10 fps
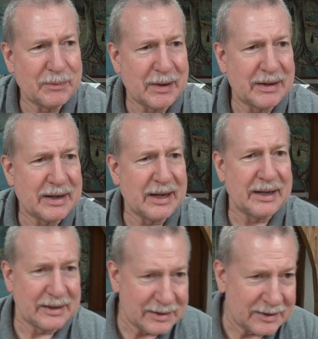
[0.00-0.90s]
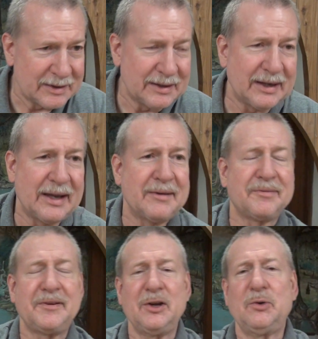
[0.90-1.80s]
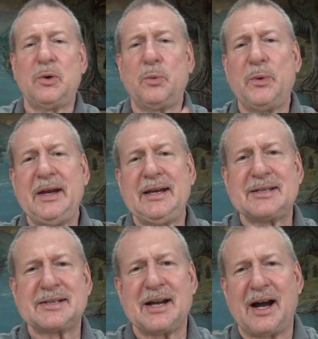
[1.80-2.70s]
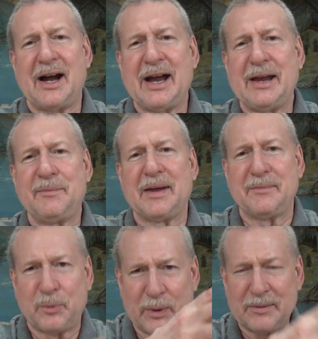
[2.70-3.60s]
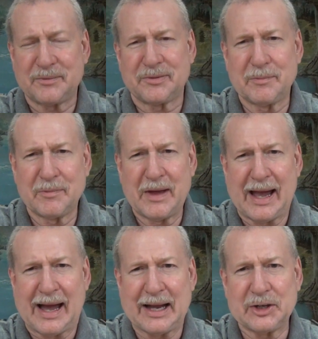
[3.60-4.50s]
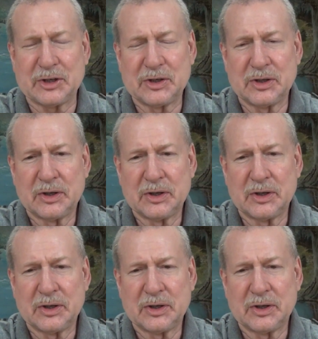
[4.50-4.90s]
in, uh, in a few weeks' time, they've went from that